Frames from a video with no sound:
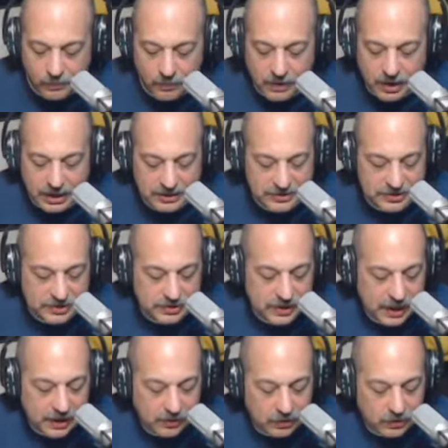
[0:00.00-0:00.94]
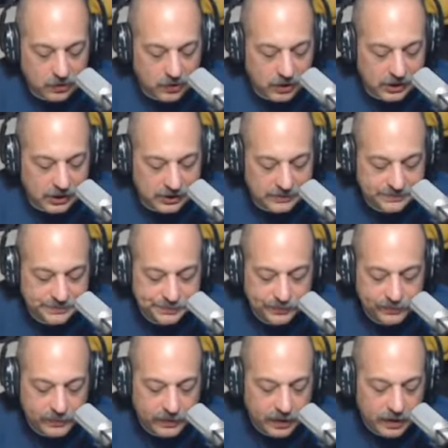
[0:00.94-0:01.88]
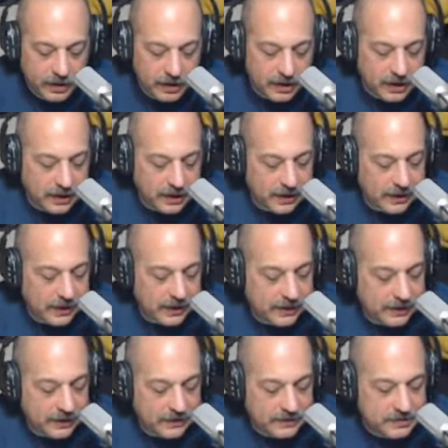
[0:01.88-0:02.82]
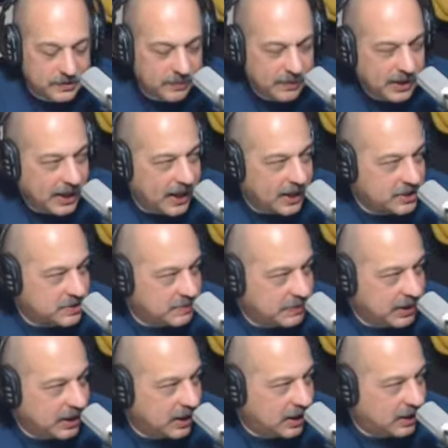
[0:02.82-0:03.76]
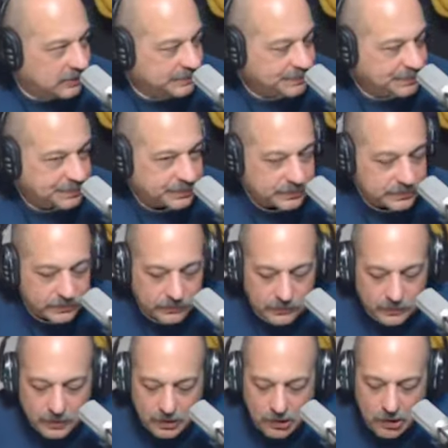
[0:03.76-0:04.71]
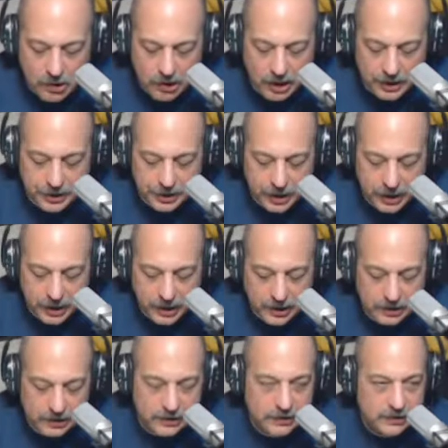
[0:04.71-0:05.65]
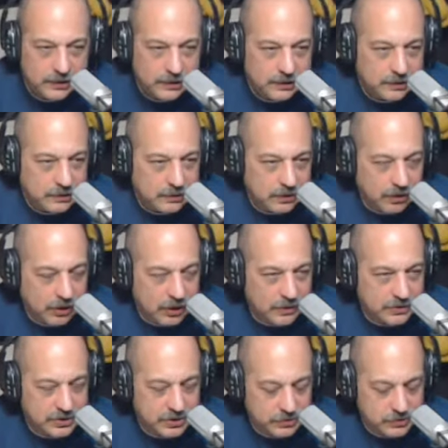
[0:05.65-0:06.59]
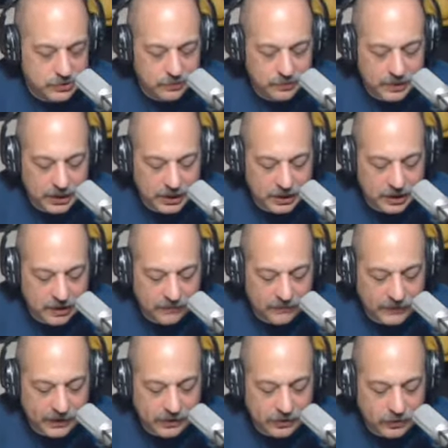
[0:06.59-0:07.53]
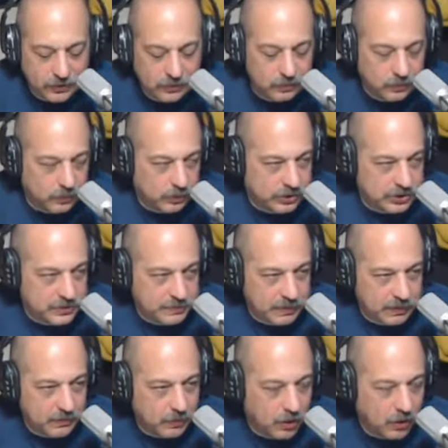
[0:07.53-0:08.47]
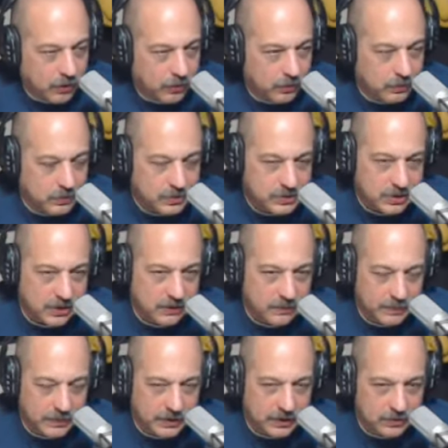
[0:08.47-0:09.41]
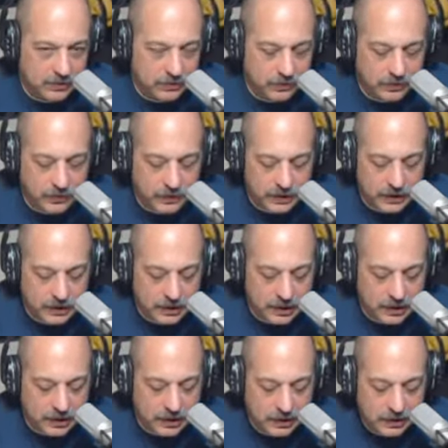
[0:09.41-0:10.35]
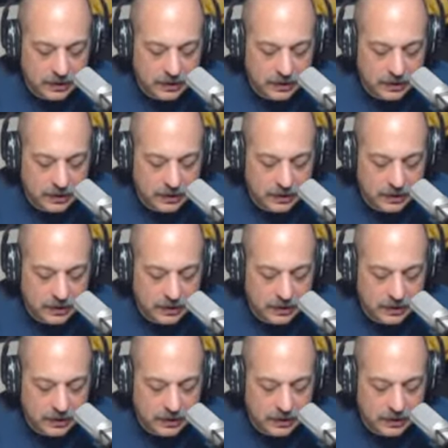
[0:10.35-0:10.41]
Oscar De La Hoya. Somebody asked me on social media if I knew which promoter was going to be doing the